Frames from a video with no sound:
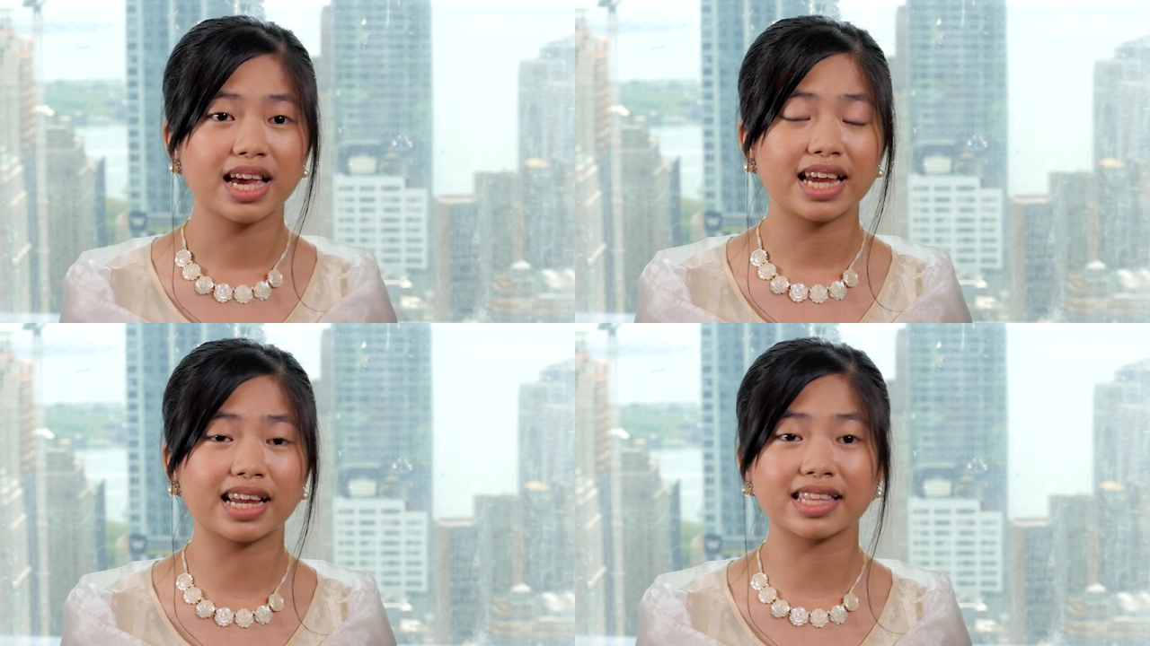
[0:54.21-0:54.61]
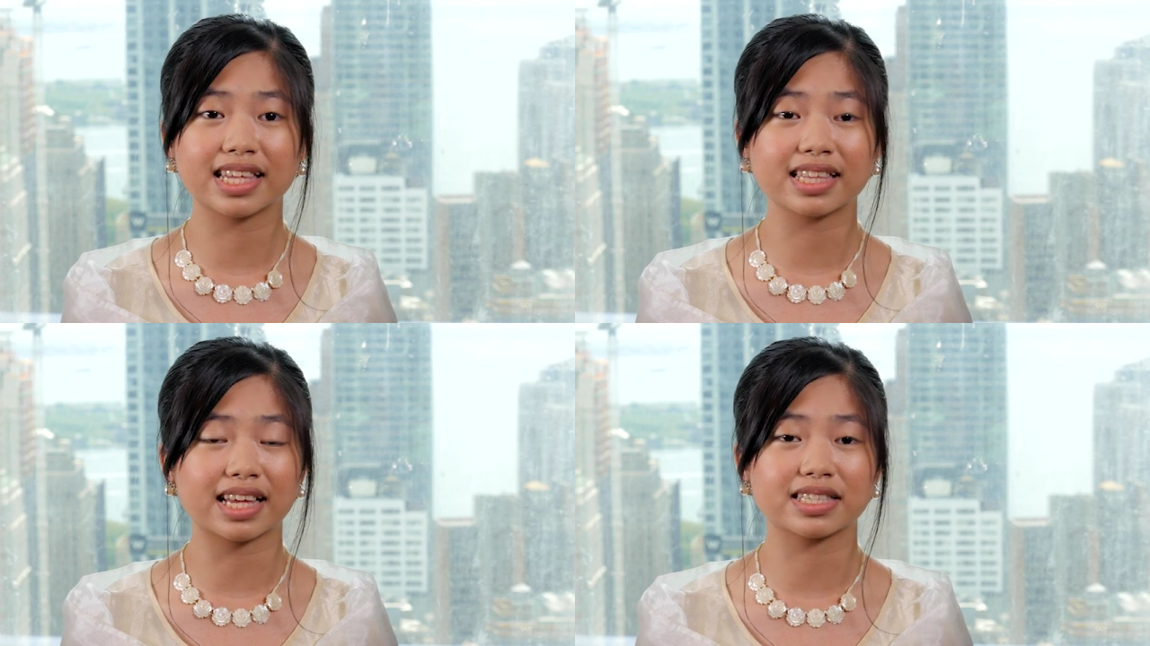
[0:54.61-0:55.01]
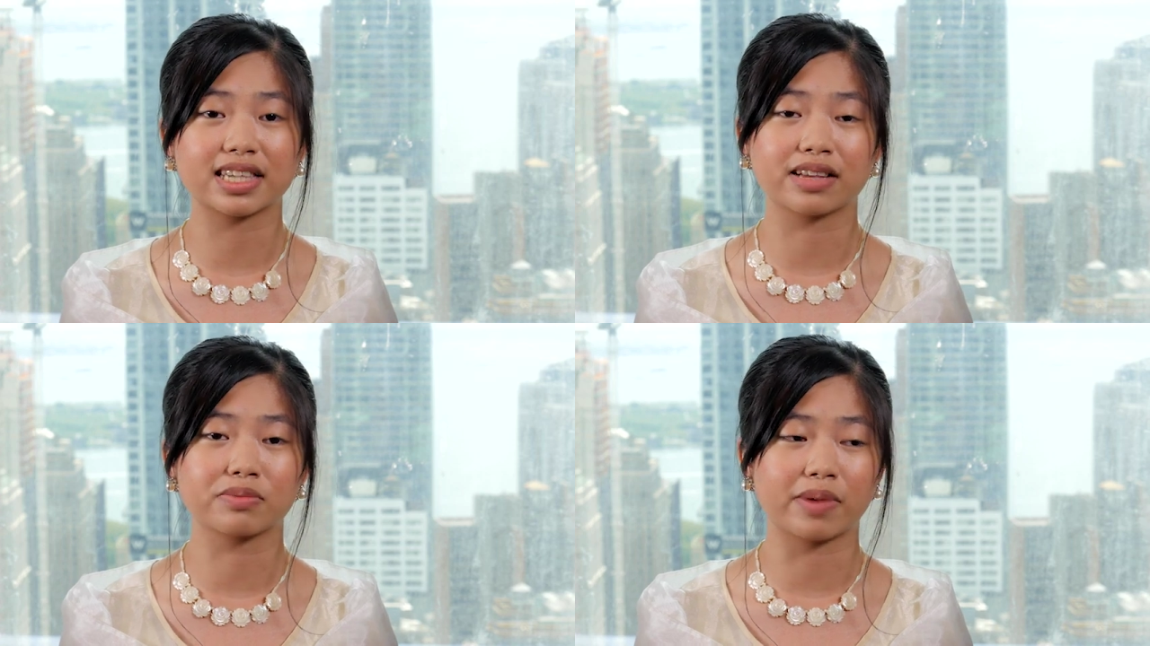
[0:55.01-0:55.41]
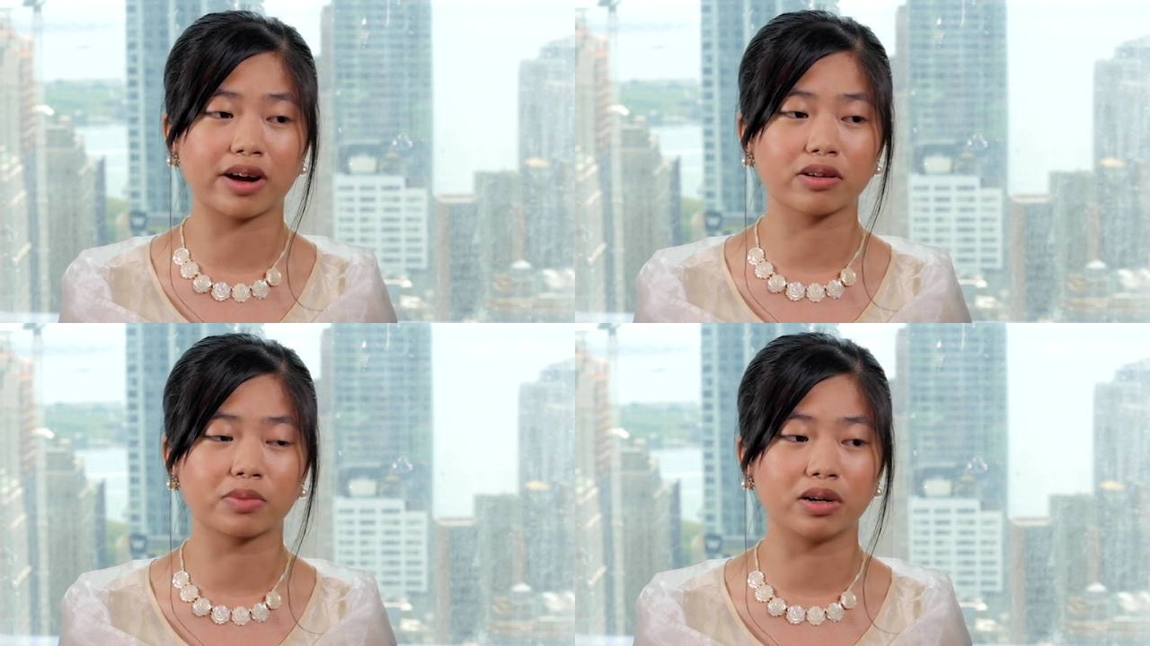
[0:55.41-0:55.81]
And I think that's
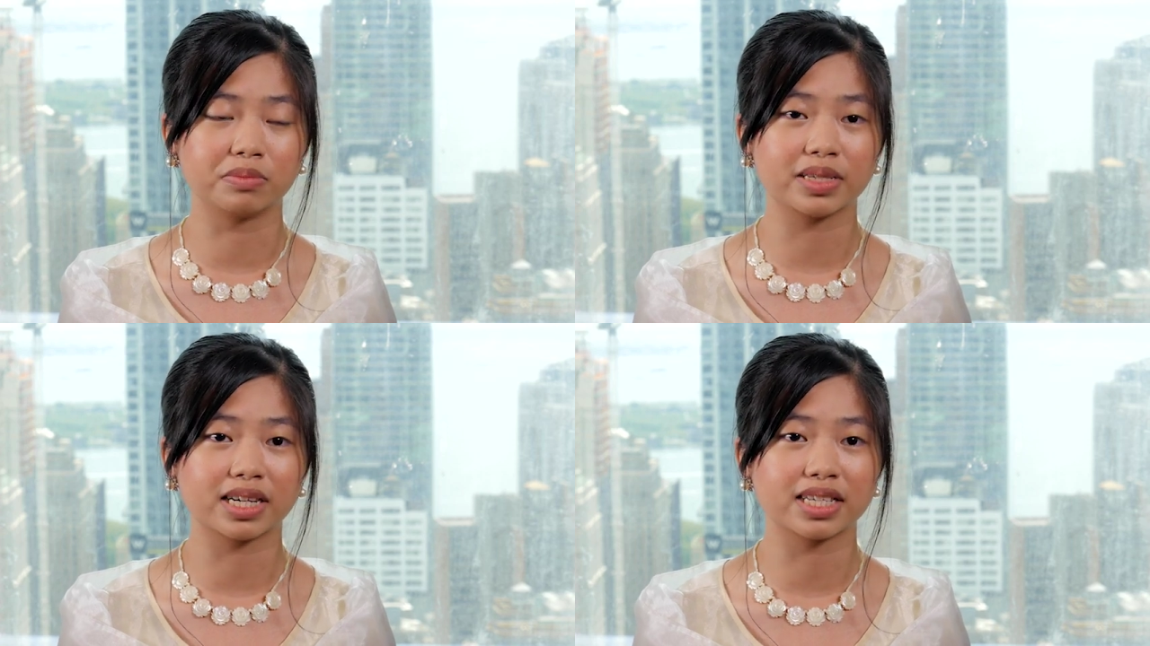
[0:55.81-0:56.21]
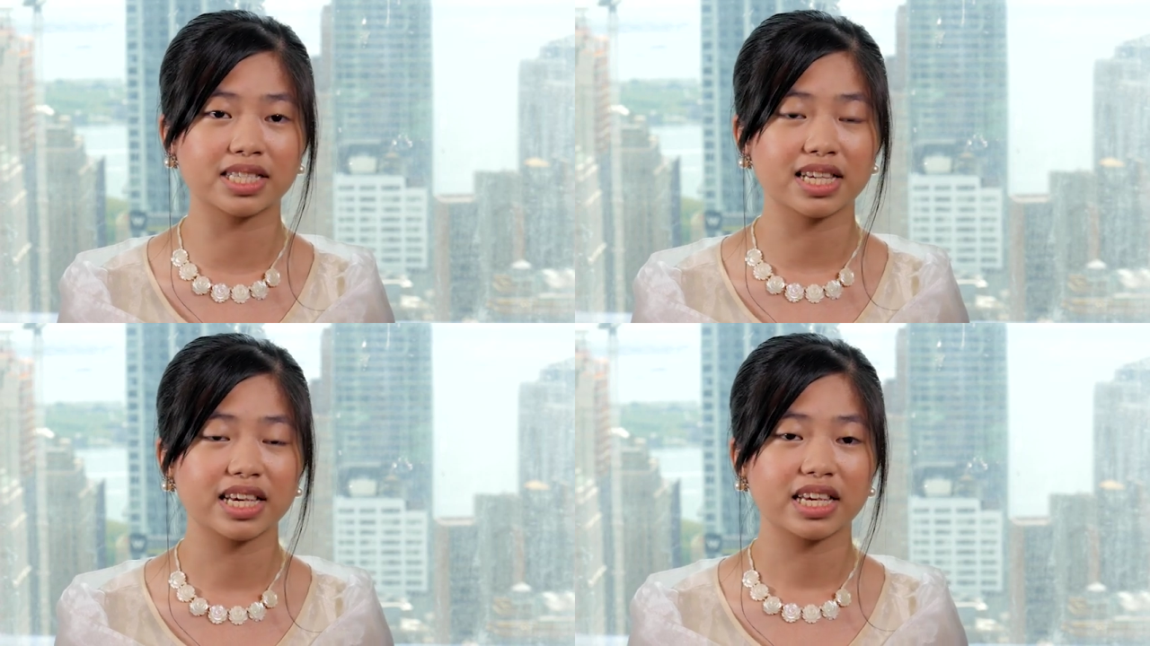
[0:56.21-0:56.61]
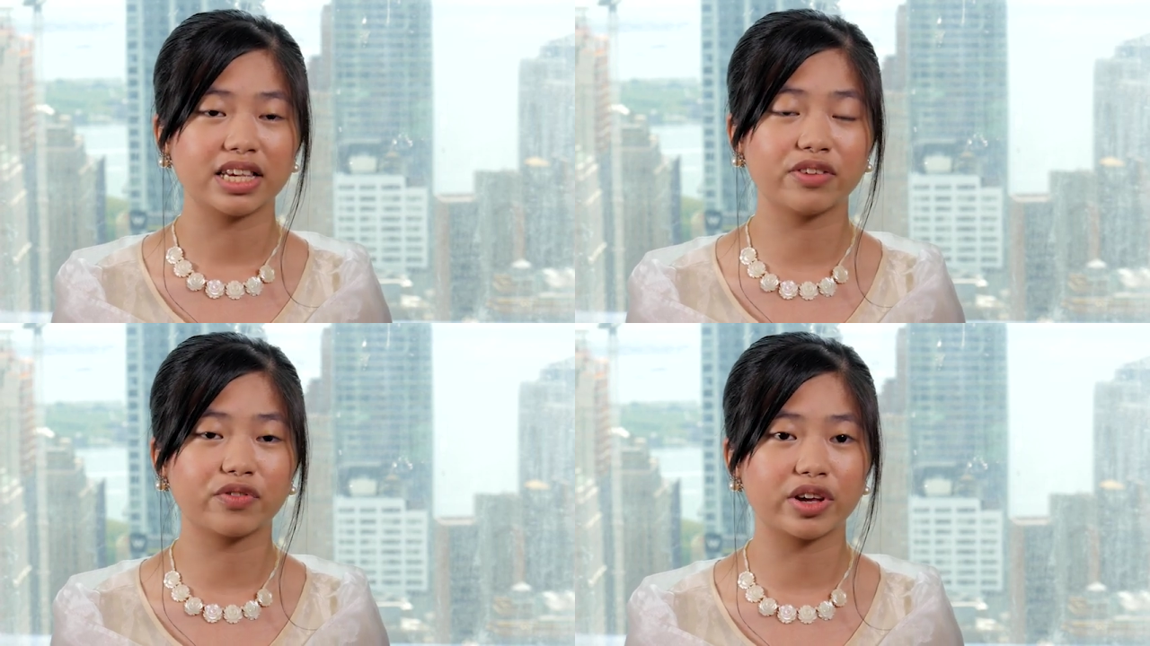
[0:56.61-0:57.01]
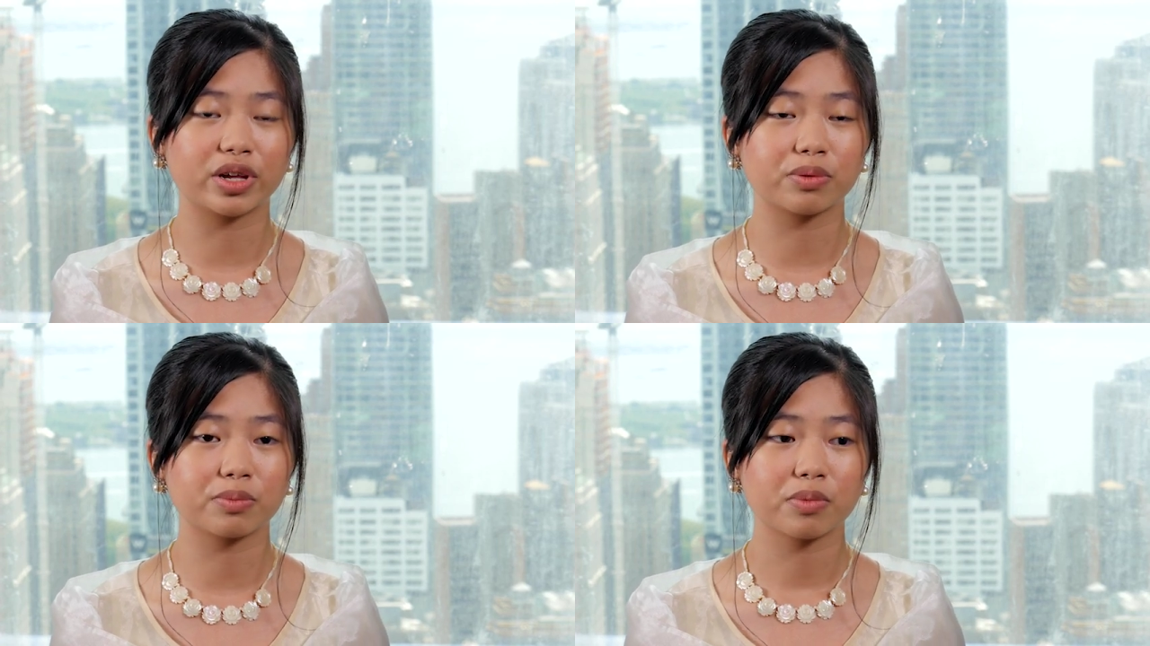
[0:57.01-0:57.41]
admirable because
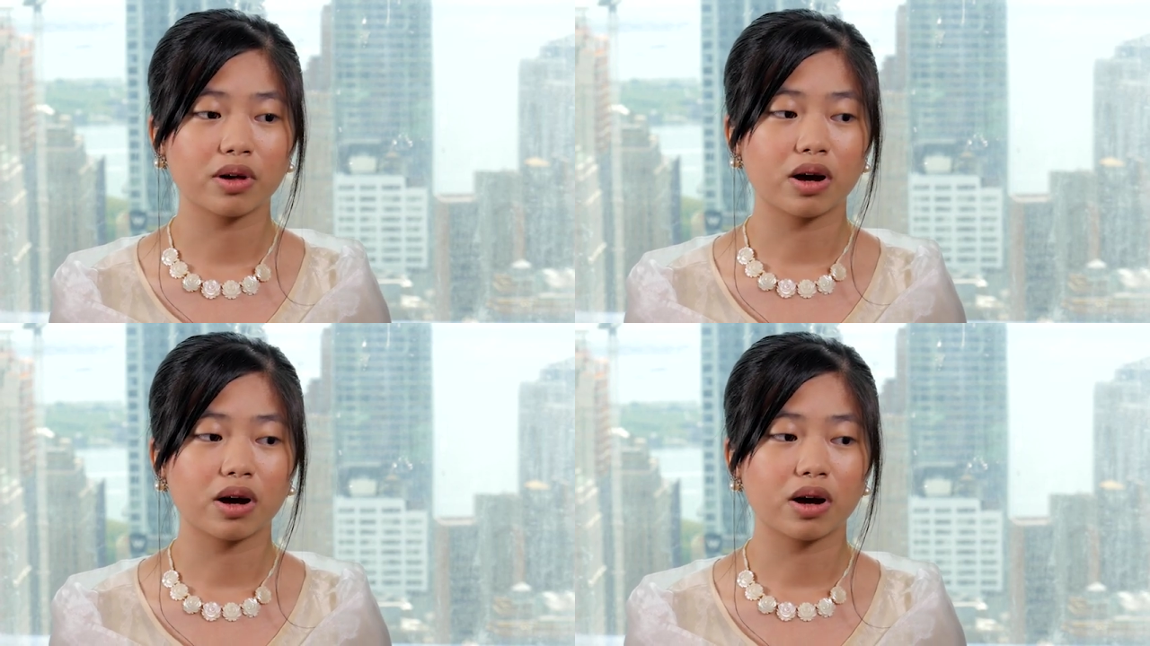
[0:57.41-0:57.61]
even